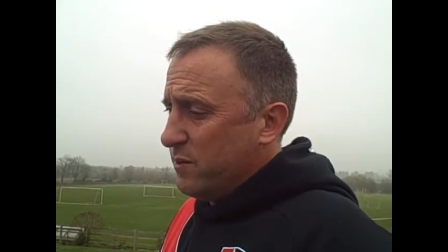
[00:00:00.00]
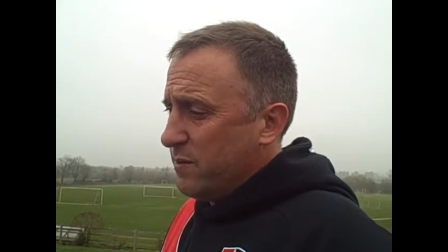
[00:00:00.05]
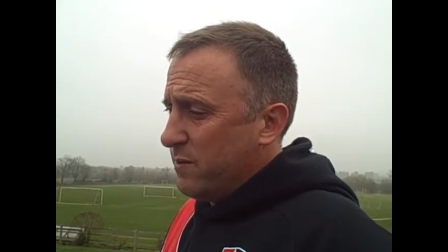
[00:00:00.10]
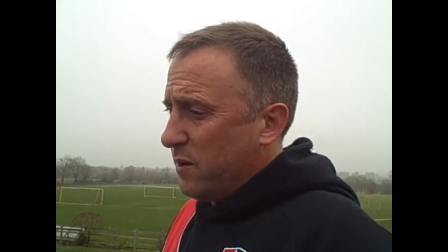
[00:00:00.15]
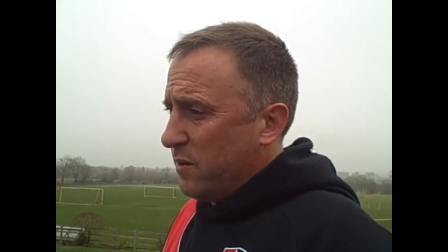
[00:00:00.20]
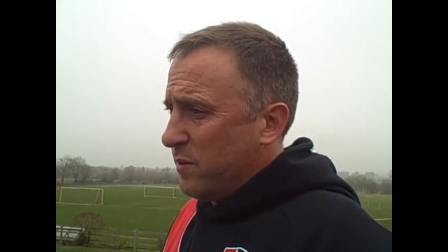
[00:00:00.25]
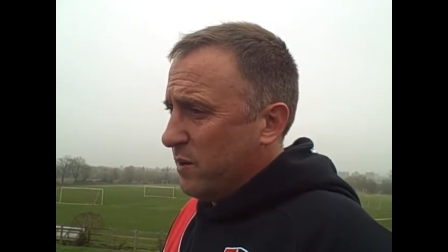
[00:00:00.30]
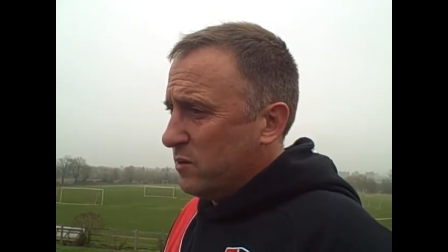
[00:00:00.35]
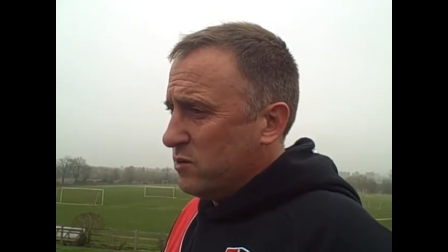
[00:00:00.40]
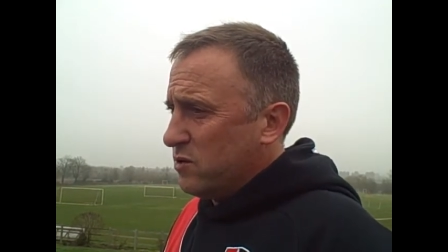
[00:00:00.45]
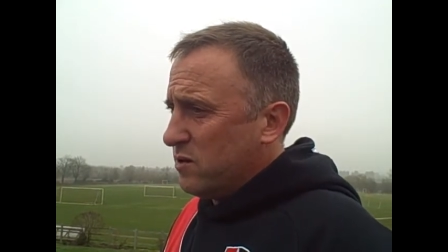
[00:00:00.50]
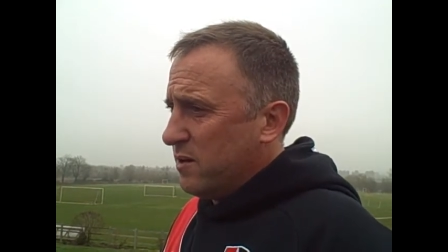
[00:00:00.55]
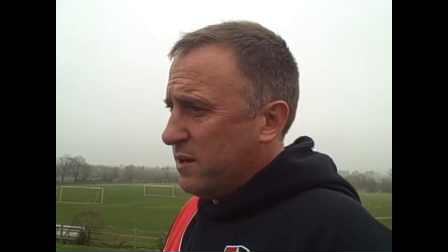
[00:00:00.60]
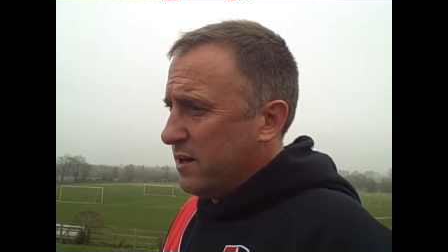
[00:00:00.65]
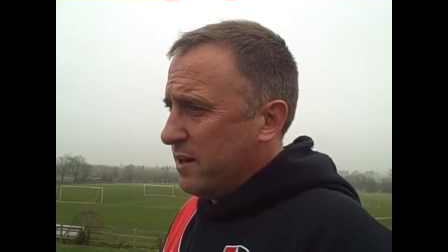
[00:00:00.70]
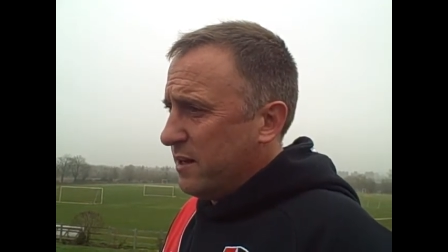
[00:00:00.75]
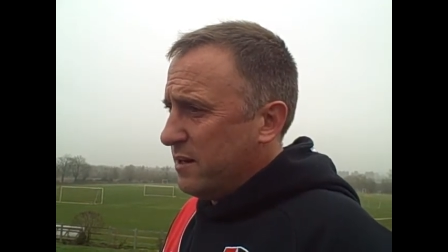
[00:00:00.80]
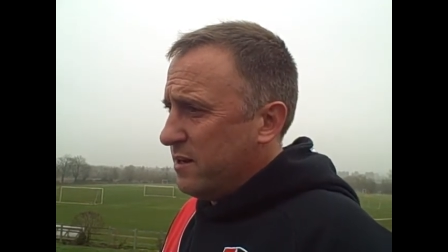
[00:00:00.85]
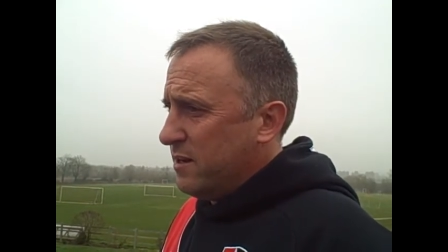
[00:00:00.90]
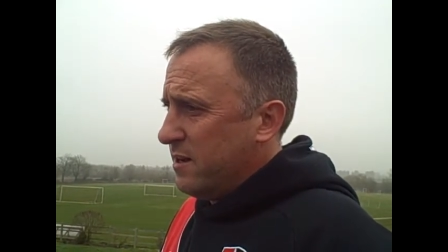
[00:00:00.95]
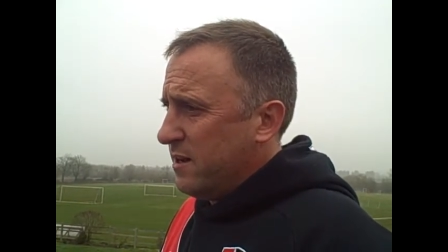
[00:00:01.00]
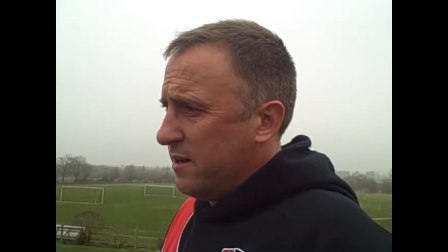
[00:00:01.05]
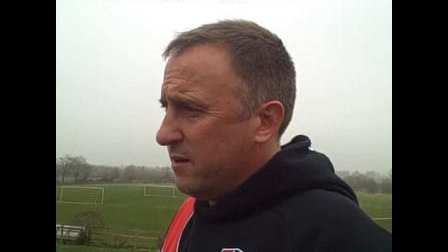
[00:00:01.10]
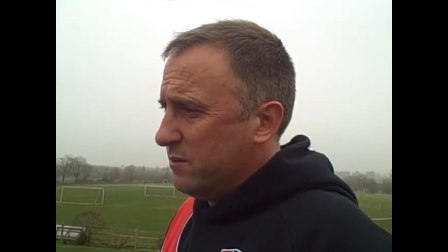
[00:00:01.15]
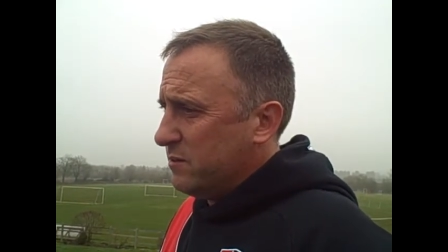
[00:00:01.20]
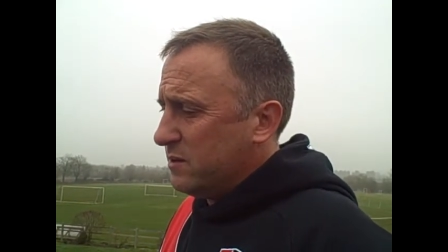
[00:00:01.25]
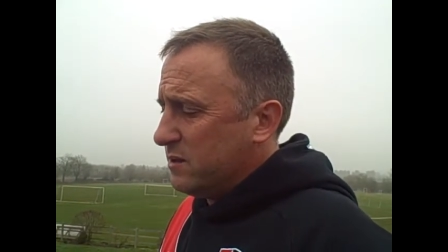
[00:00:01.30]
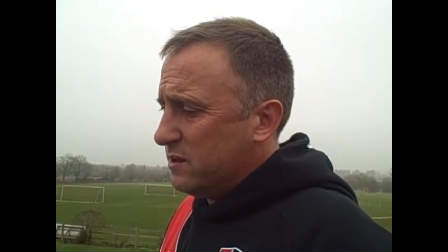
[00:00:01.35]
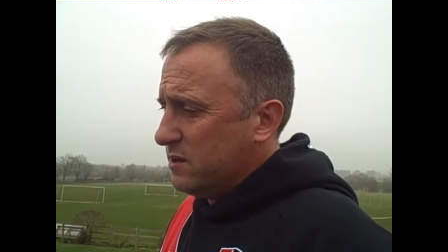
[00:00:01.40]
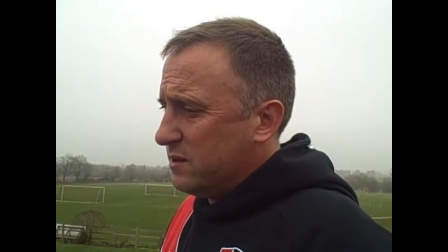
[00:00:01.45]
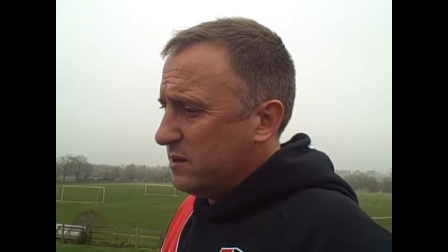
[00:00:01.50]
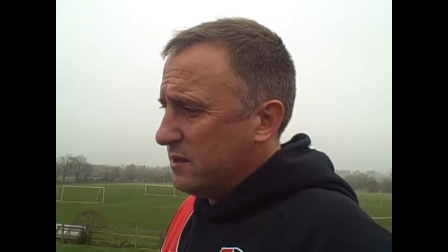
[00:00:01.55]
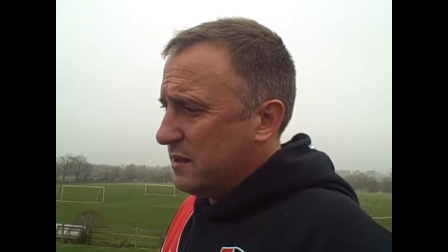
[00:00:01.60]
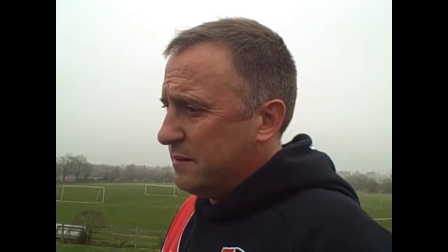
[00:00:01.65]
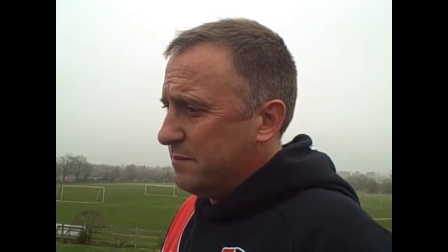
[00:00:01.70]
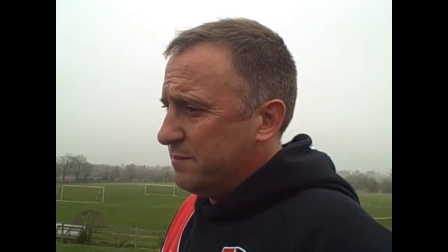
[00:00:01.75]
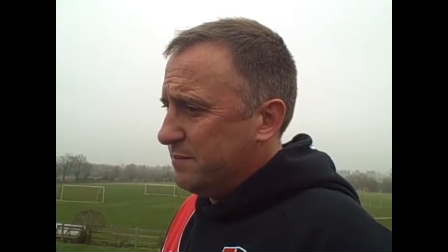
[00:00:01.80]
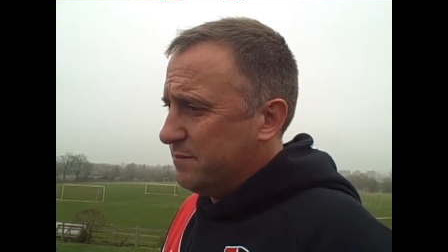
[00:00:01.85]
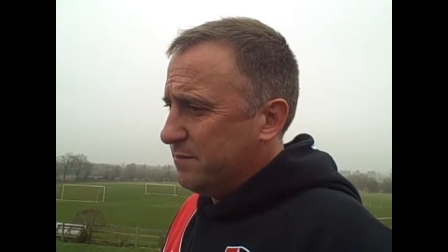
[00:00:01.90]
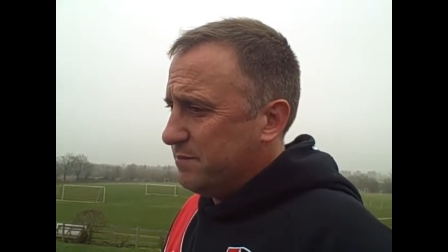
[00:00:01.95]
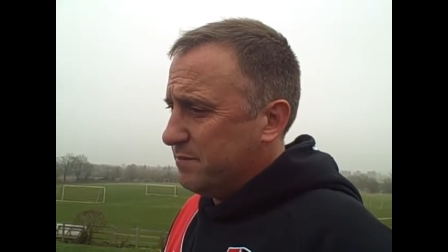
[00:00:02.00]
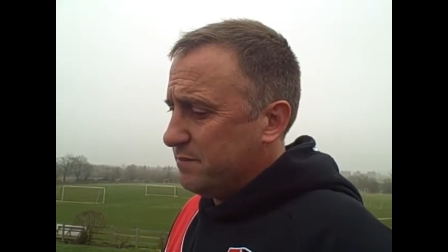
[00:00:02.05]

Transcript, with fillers: we might well try again. Yeah, it was. Um,